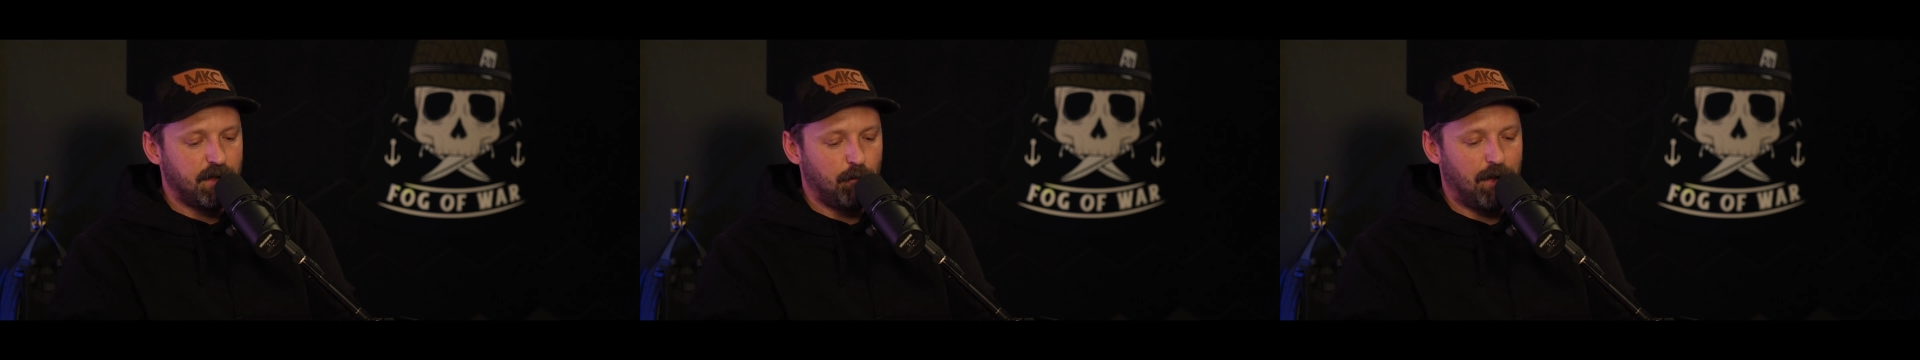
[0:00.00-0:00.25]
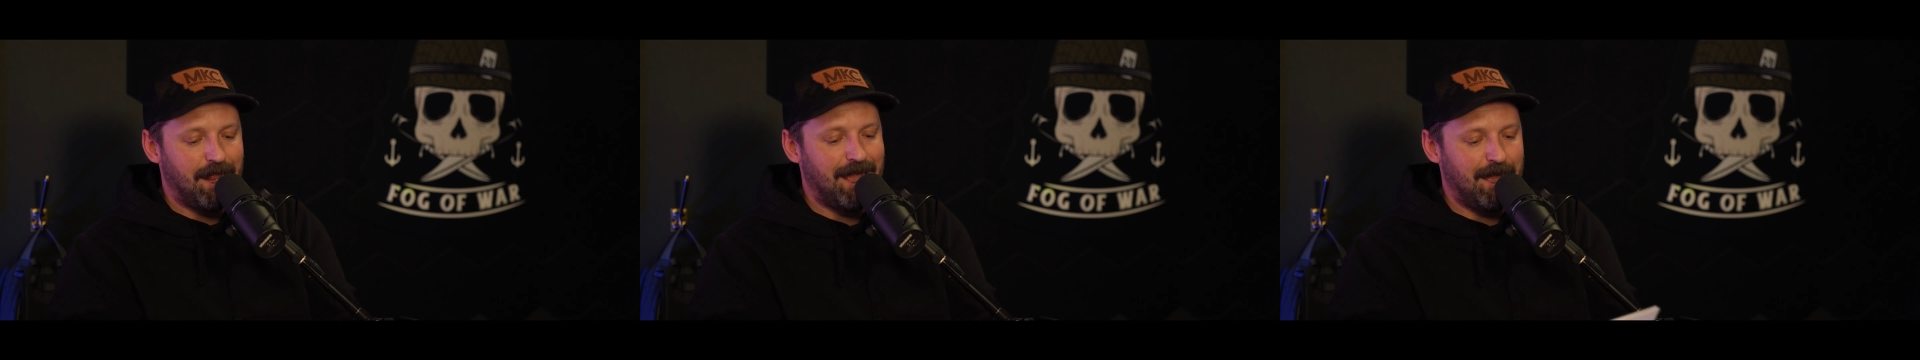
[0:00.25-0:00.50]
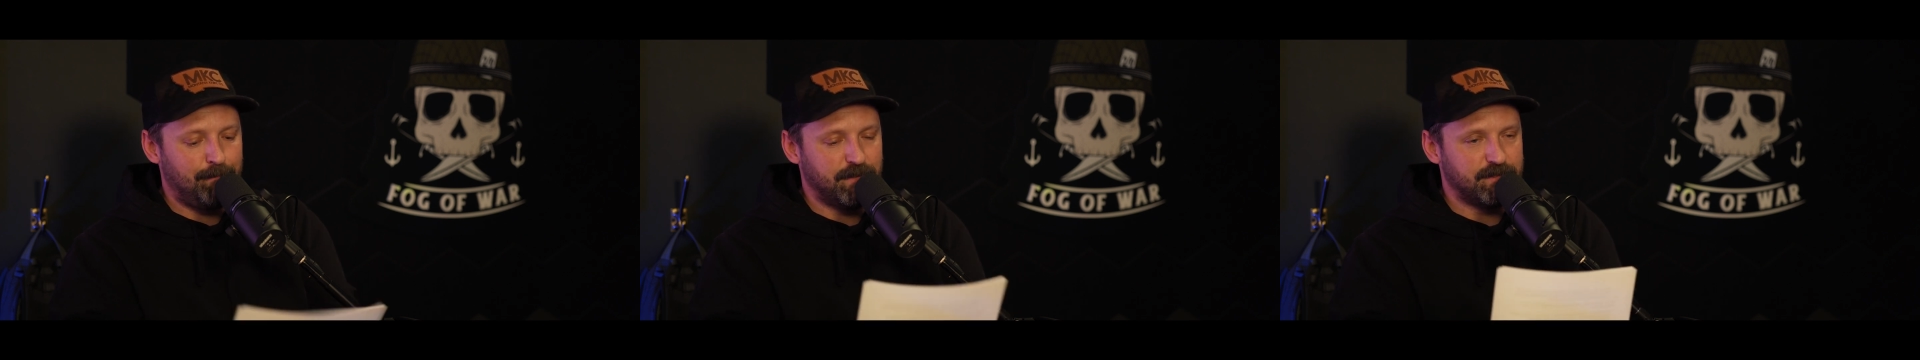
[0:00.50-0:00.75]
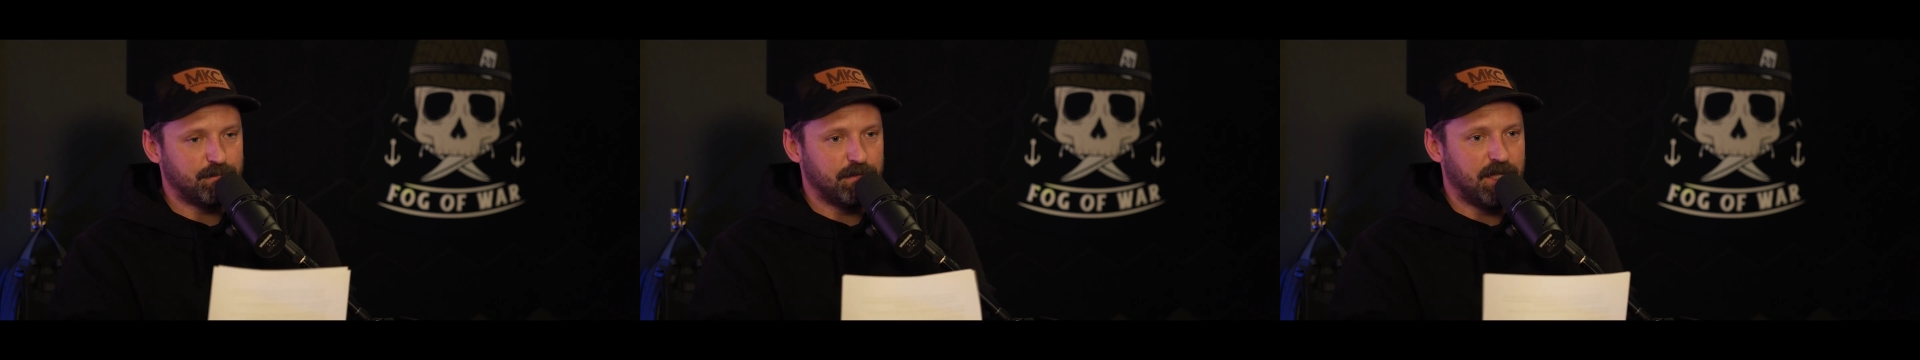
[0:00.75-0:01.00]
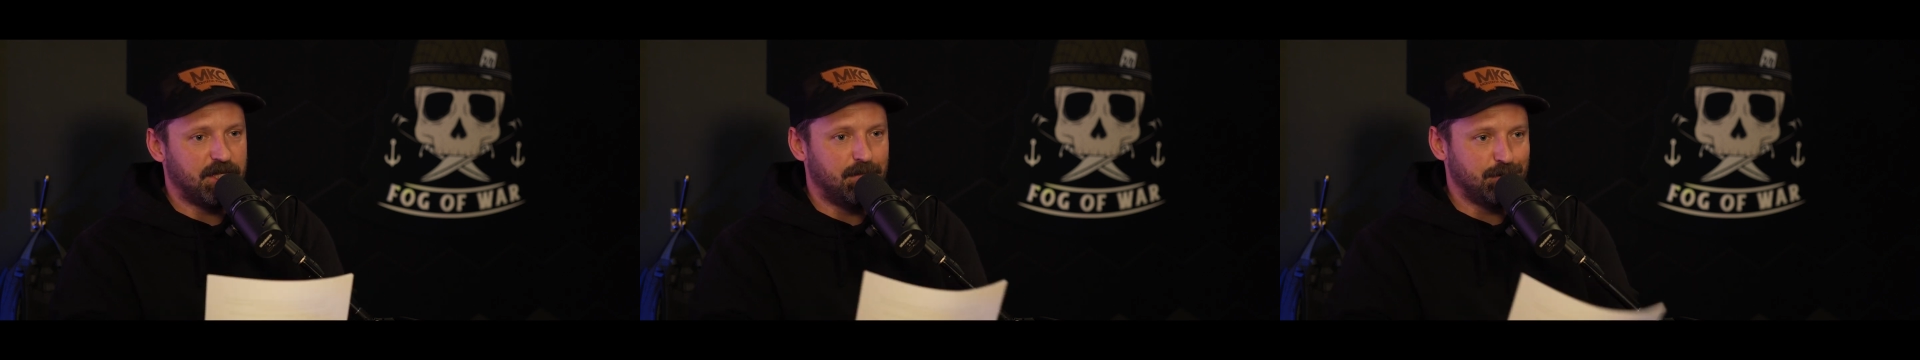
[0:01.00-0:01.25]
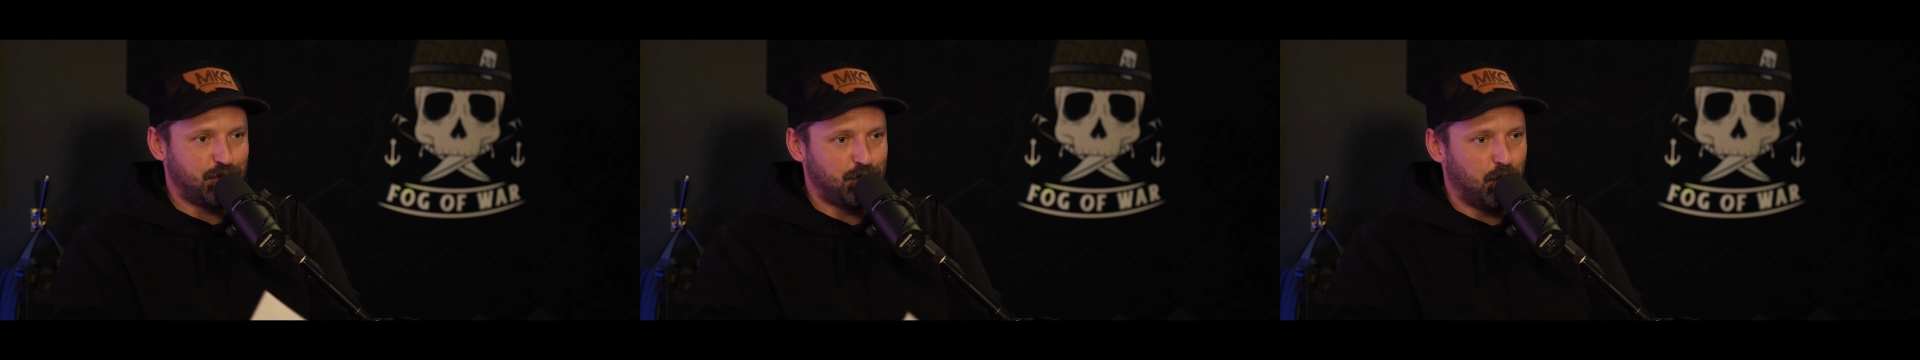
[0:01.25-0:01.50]
What happens when they
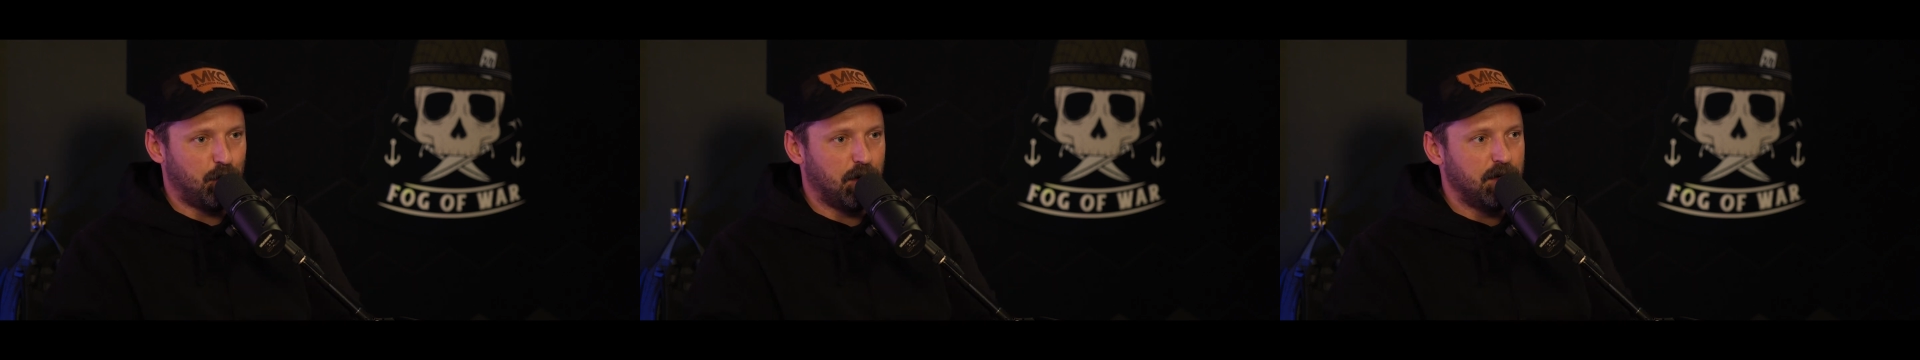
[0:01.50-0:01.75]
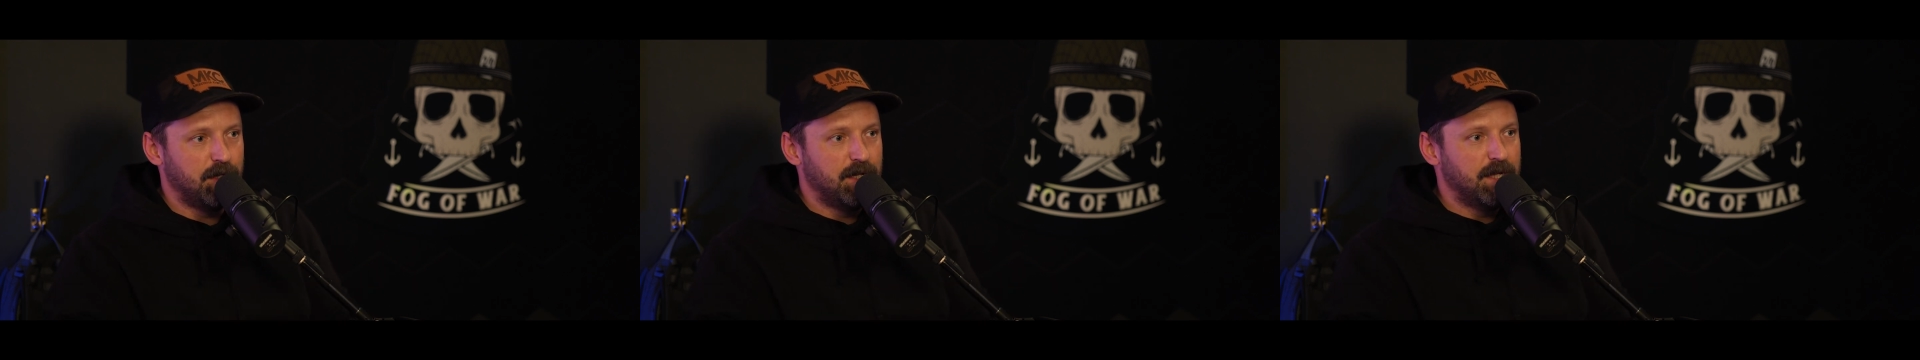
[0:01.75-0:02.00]
come ashore,